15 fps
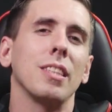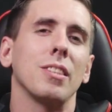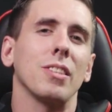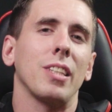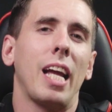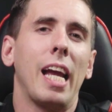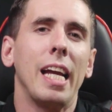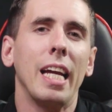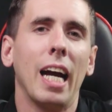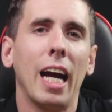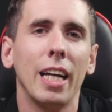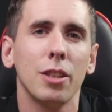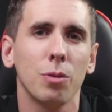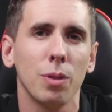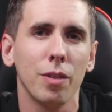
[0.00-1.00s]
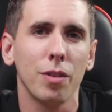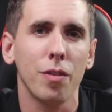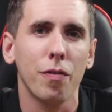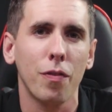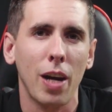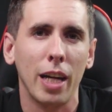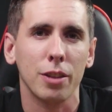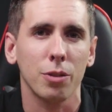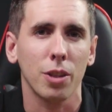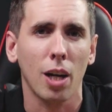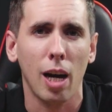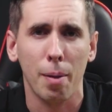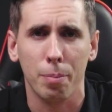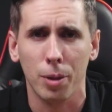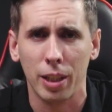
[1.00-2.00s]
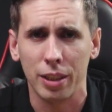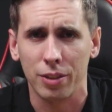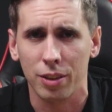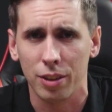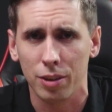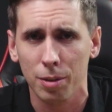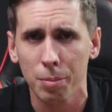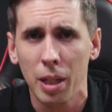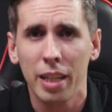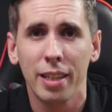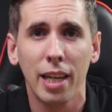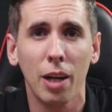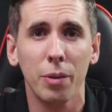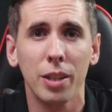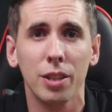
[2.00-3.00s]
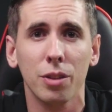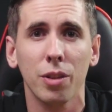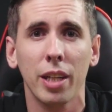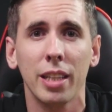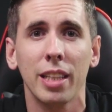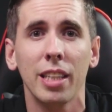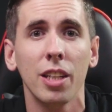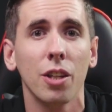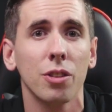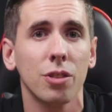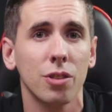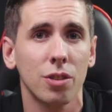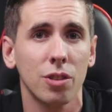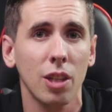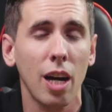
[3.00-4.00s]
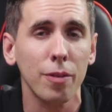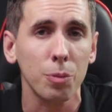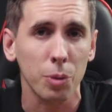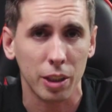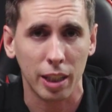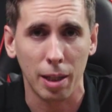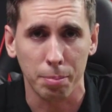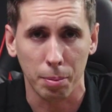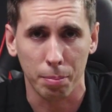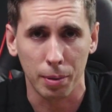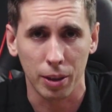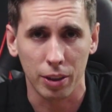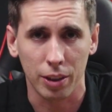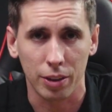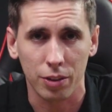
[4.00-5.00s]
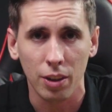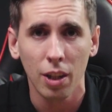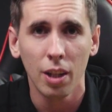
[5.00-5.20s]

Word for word: this is an AI-driven factory operating system, now integrating EOS's software capabilities.